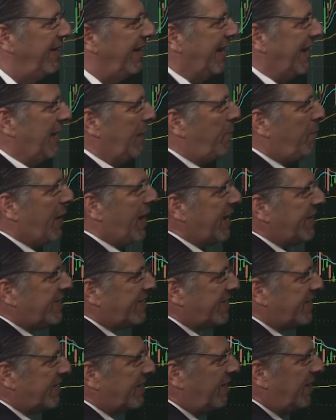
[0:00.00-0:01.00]
In a
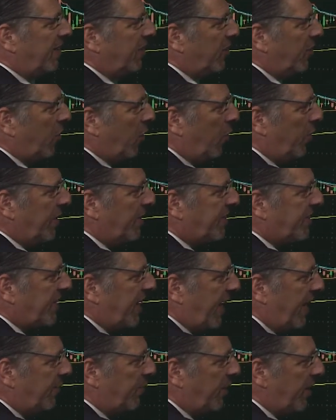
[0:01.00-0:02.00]
base, going
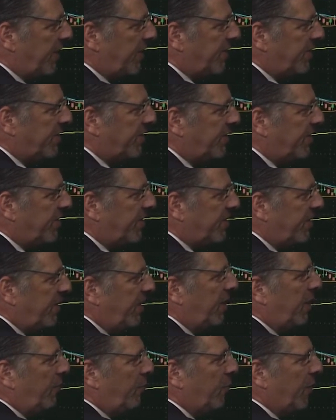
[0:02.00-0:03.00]
sideways,
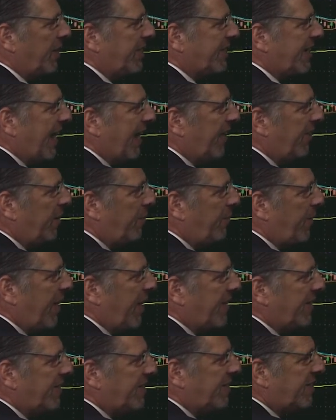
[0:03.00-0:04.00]
breaks out of the
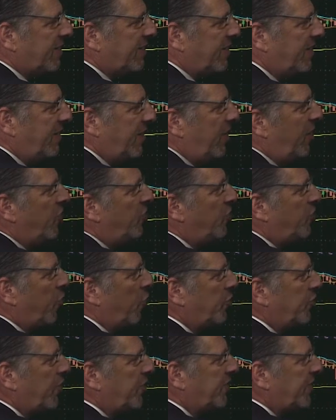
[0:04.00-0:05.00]
base,
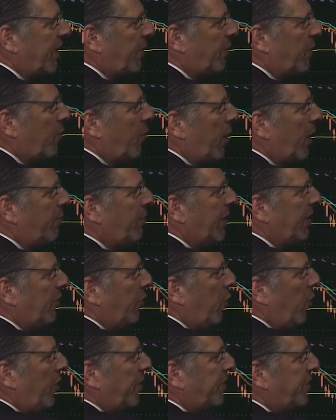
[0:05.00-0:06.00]
shows us that we want to be
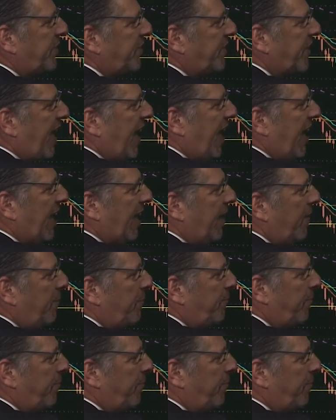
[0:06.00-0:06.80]
long the stock.